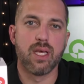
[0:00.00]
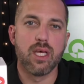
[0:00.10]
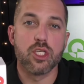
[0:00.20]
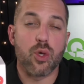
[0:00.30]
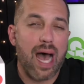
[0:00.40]

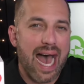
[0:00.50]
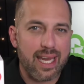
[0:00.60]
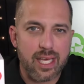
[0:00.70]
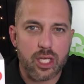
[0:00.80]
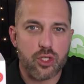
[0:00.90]
So how
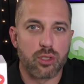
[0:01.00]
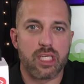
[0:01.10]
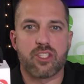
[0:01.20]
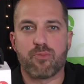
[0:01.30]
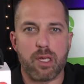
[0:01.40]
do you get your
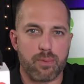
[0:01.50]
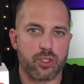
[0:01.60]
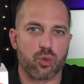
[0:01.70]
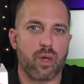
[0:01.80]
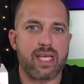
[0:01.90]
list of people
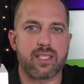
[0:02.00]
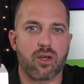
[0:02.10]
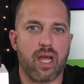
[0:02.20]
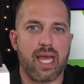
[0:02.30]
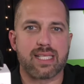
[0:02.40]
to raise
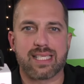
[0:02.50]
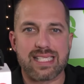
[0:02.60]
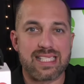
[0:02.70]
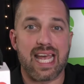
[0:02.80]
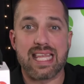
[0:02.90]
their hands
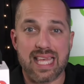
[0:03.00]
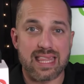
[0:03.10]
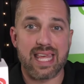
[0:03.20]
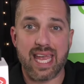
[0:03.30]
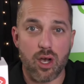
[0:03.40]
and say
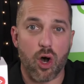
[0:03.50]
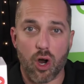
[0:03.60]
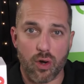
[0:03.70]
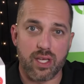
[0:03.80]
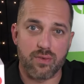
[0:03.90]
that they
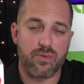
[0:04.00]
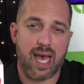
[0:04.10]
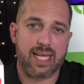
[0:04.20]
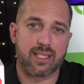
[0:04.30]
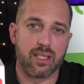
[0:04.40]
are in
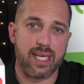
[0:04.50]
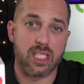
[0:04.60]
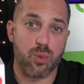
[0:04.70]
fact leads?